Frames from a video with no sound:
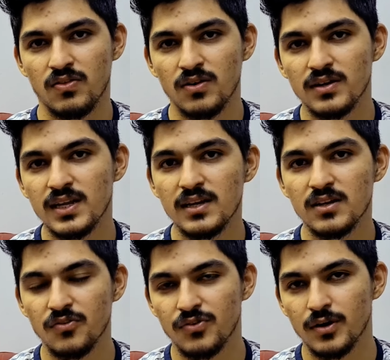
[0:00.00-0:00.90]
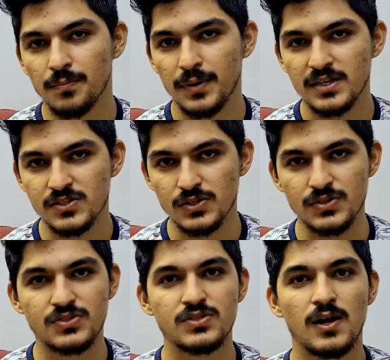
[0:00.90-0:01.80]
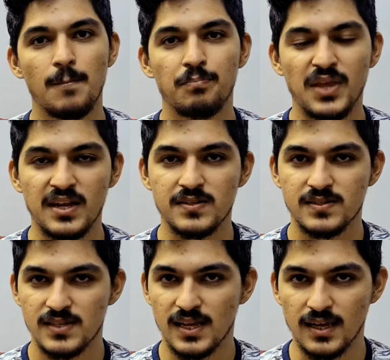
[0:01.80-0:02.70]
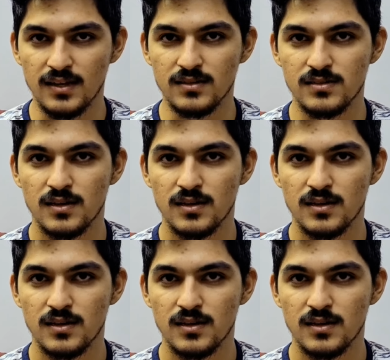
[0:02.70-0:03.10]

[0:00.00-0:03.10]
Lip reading: 30 different pictures in a second.